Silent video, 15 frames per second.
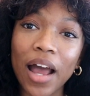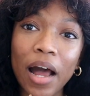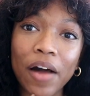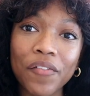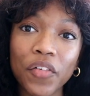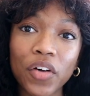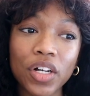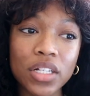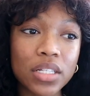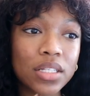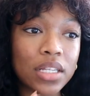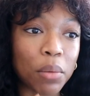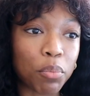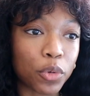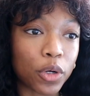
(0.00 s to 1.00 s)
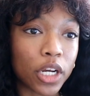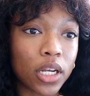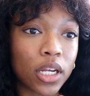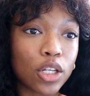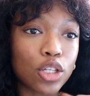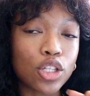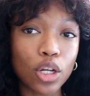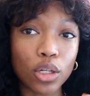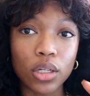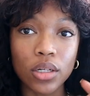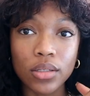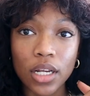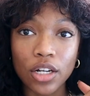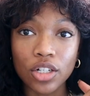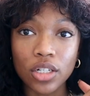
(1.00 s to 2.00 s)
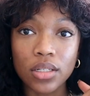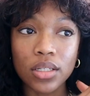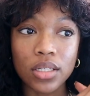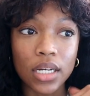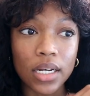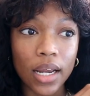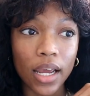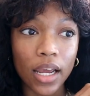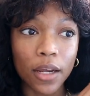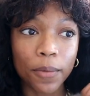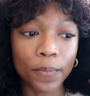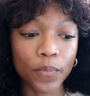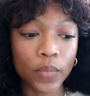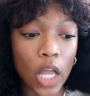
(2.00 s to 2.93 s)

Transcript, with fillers: have separate solo sessions today.